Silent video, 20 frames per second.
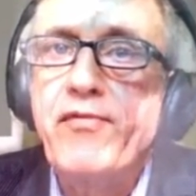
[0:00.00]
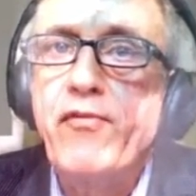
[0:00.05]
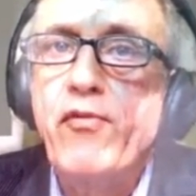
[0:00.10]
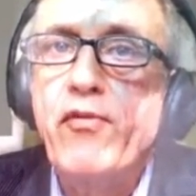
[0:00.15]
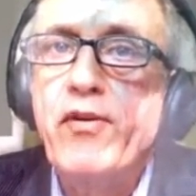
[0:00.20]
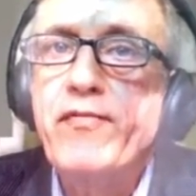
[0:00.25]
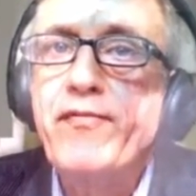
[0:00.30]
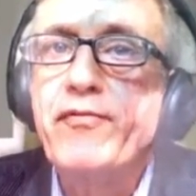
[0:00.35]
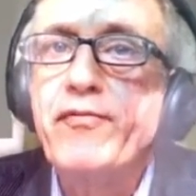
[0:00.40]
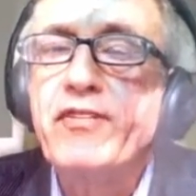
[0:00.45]

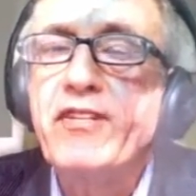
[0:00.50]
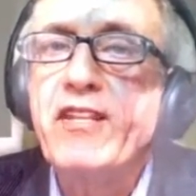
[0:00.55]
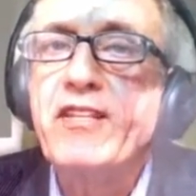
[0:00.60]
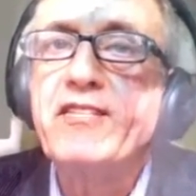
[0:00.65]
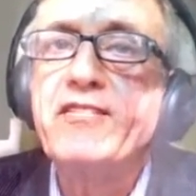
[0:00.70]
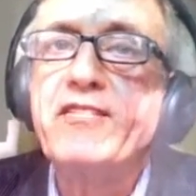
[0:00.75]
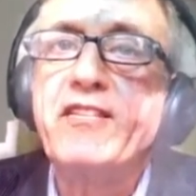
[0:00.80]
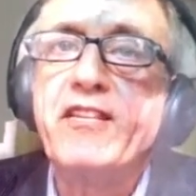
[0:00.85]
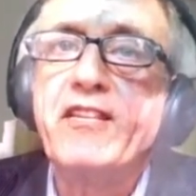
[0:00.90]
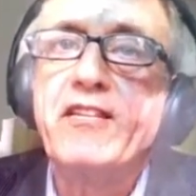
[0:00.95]
effort for
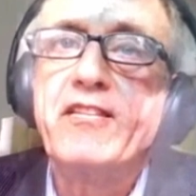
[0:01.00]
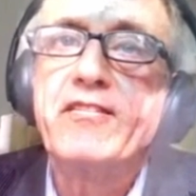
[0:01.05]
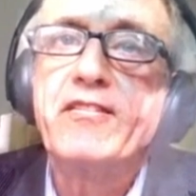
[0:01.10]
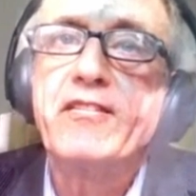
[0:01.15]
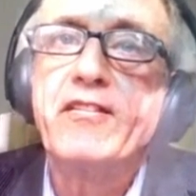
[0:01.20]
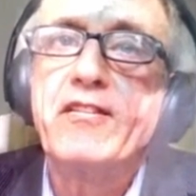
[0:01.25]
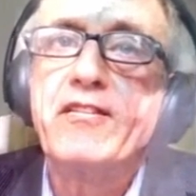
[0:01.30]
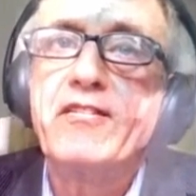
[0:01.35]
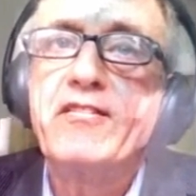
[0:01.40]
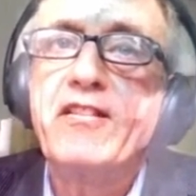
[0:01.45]
testing is
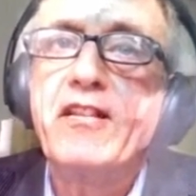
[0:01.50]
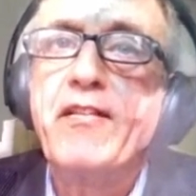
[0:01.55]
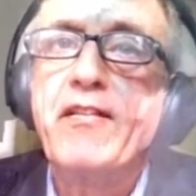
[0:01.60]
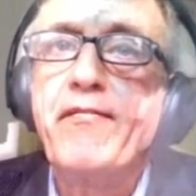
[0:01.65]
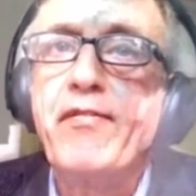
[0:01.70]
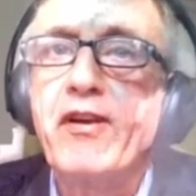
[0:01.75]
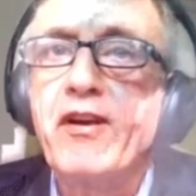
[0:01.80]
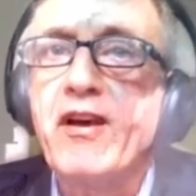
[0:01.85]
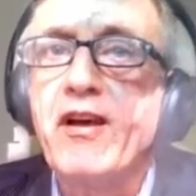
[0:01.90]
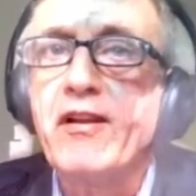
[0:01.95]

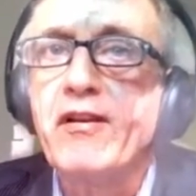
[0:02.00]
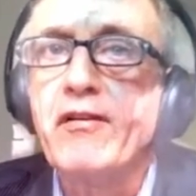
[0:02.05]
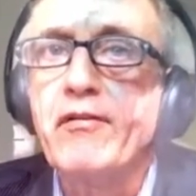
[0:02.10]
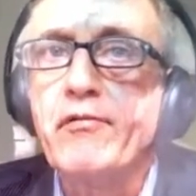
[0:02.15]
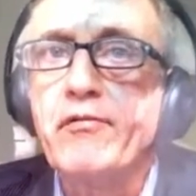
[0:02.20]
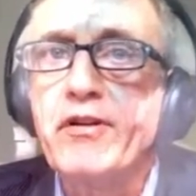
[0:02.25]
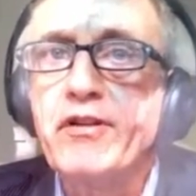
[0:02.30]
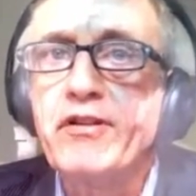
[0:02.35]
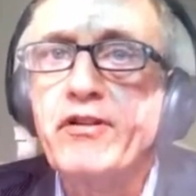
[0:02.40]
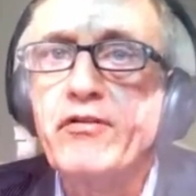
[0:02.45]

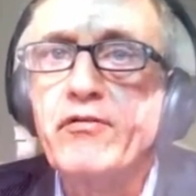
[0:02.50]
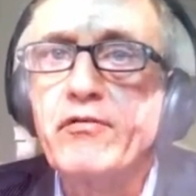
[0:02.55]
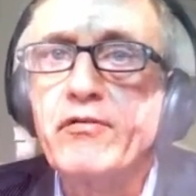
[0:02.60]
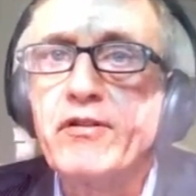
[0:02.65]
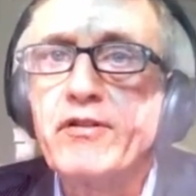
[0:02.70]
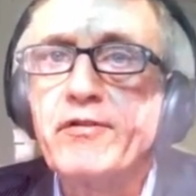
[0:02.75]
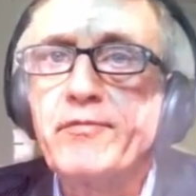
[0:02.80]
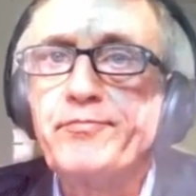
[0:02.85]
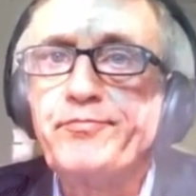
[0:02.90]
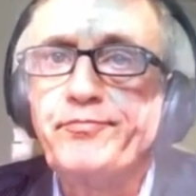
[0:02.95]
significantly
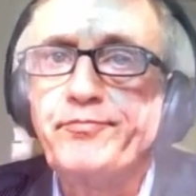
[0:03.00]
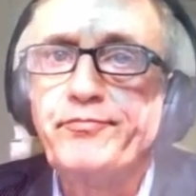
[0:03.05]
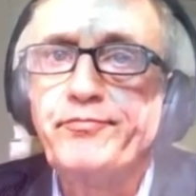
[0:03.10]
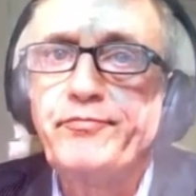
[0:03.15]
reduced.